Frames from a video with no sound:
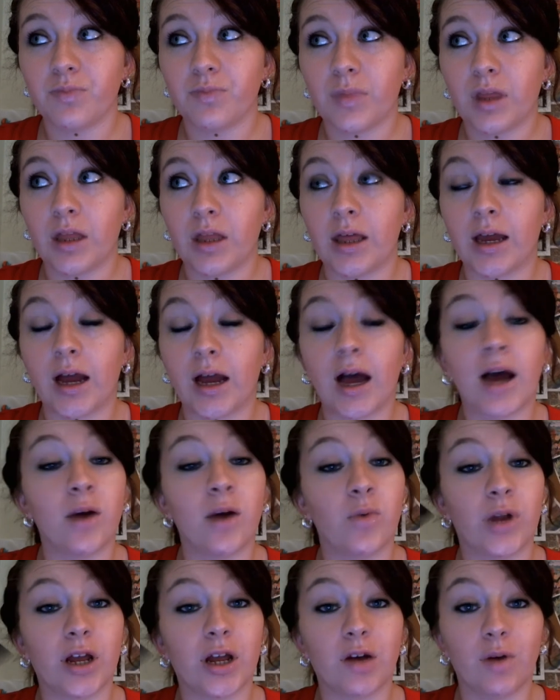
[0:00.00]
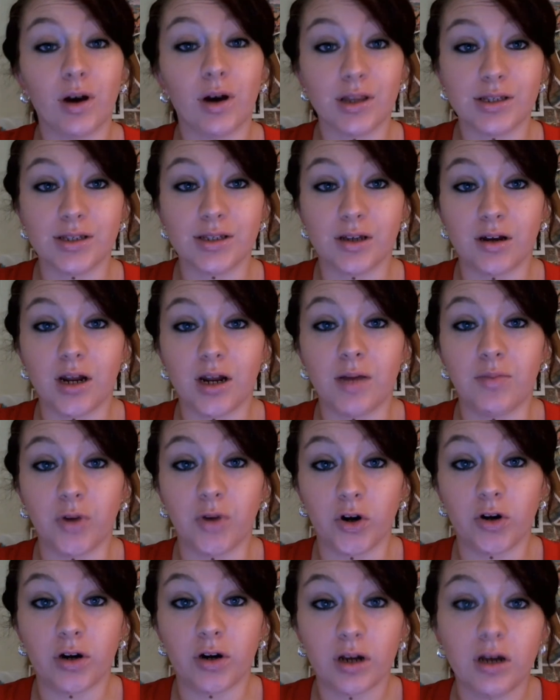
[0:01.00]
when I go out in the sun, I
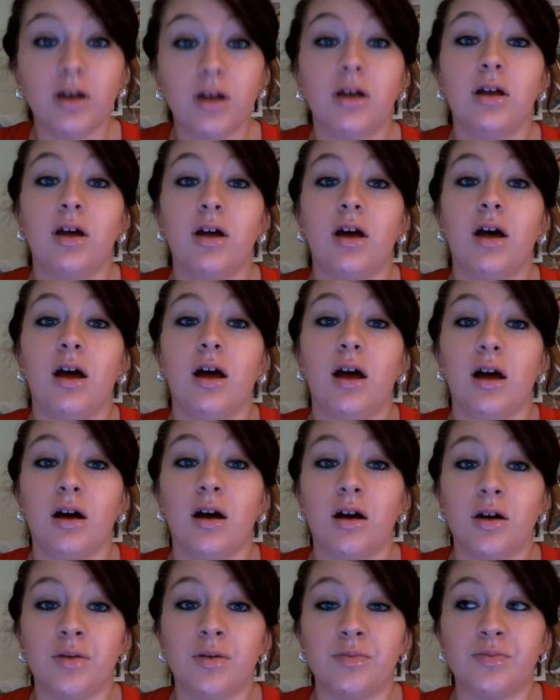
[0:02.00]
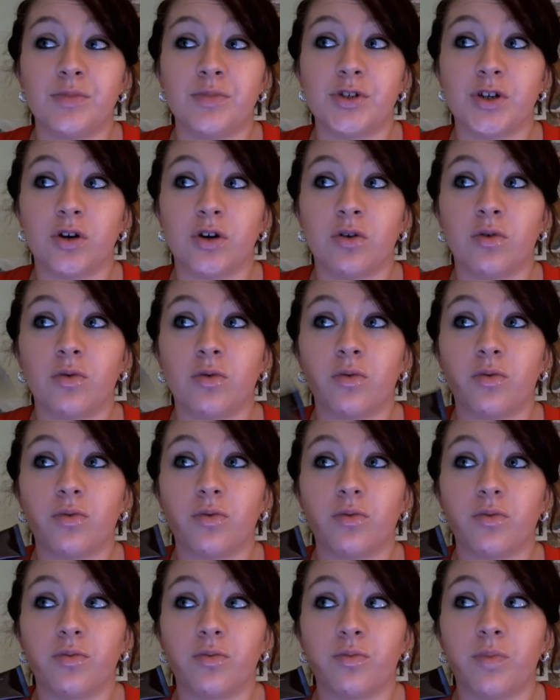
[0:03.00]
burn. So
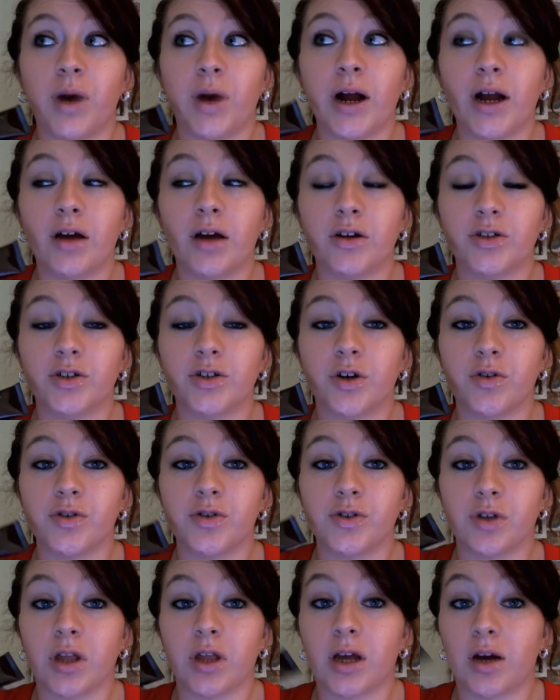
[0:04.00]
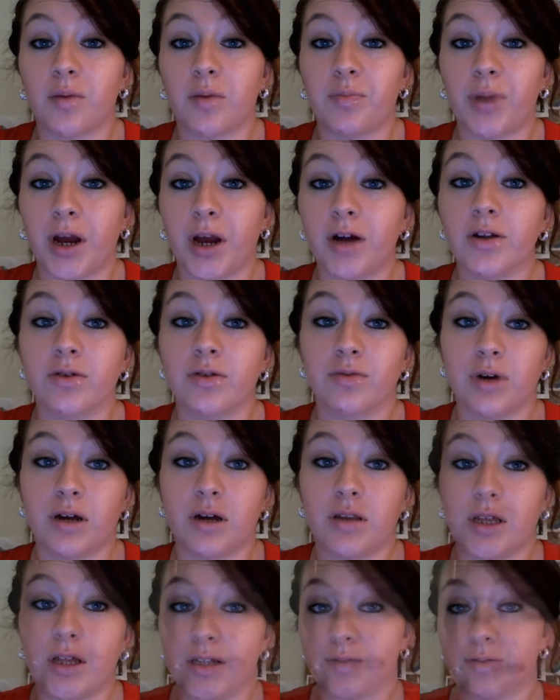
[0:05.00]
my undertones are like pale or red.
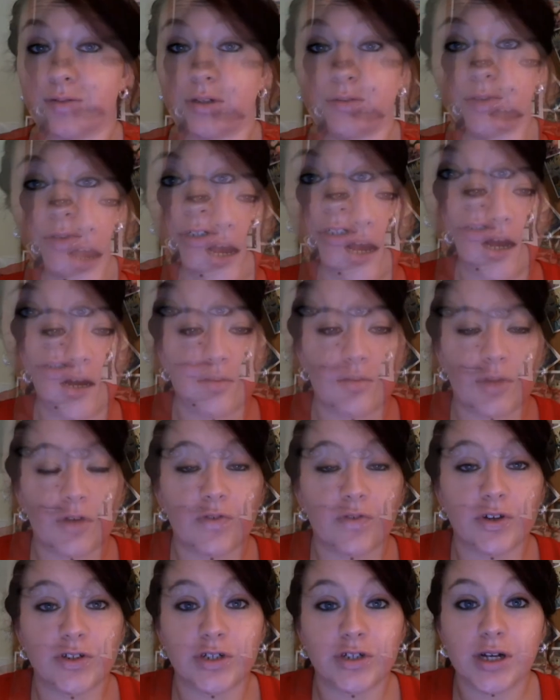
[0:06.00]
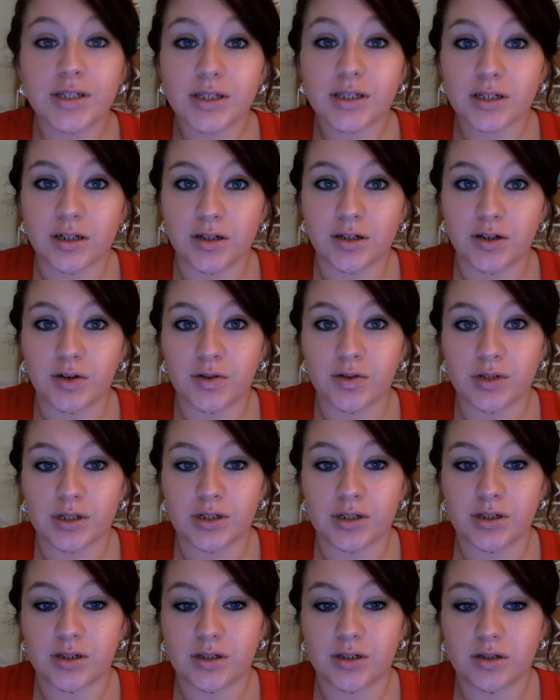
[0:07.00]
That's pretty much my friend Jessica
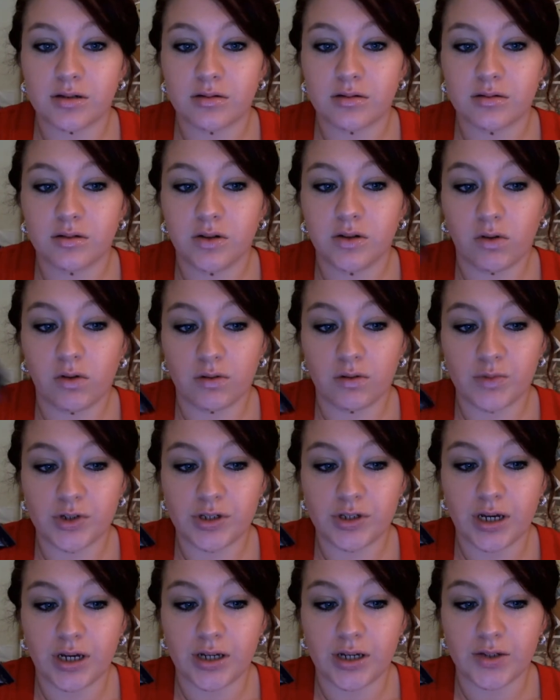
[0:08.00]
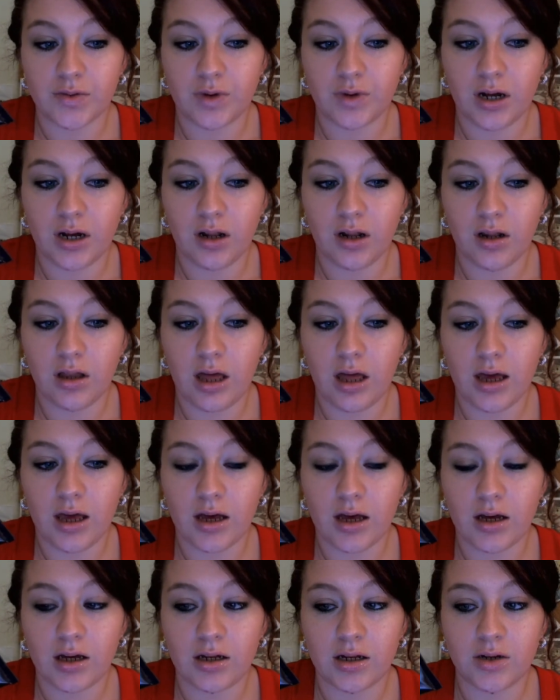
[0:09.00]
uses Laura Mercier as well,
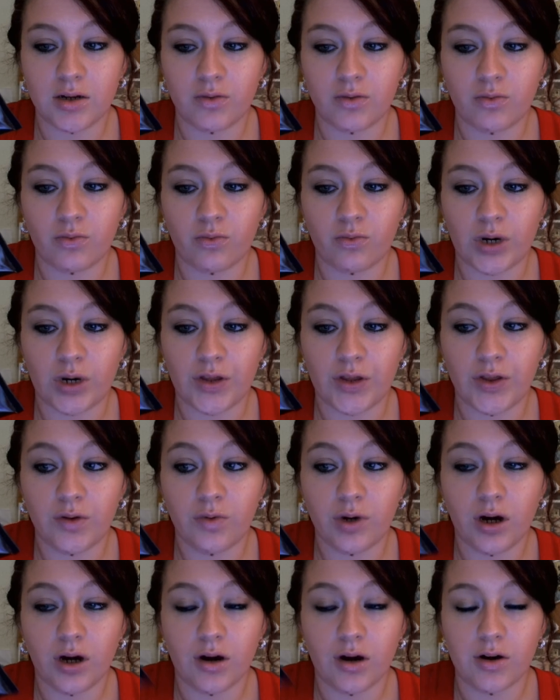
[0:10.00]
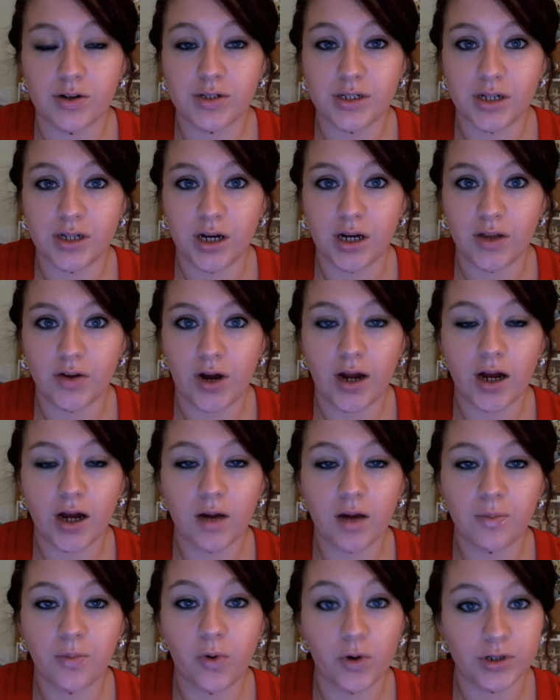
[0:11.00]
and I think we got ours together. I
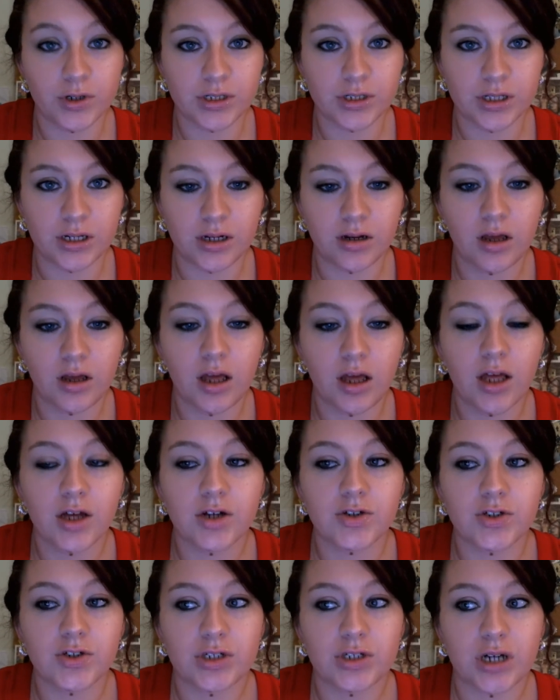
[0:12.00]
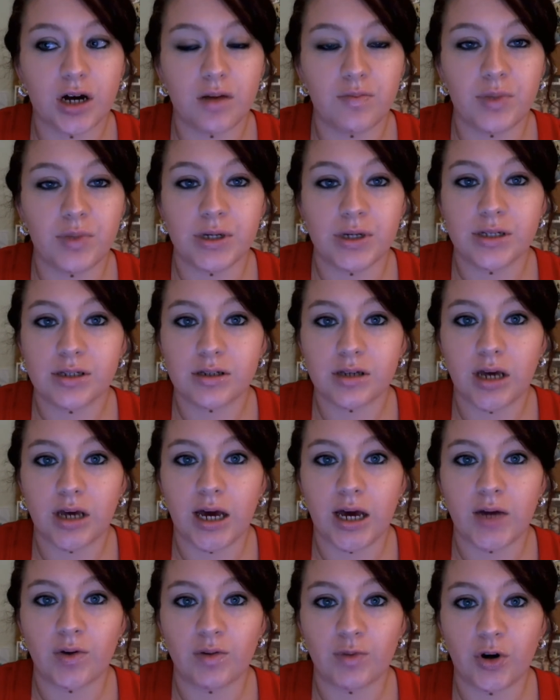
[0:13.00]
got porcelain, she got bisque,
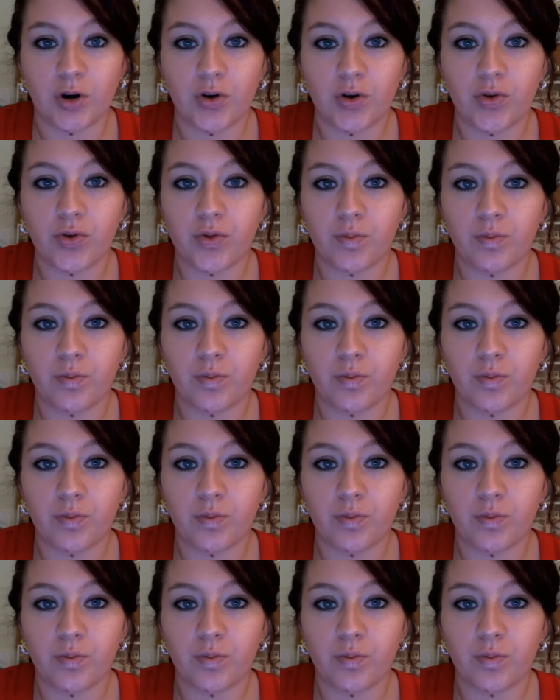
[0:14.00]
and we're both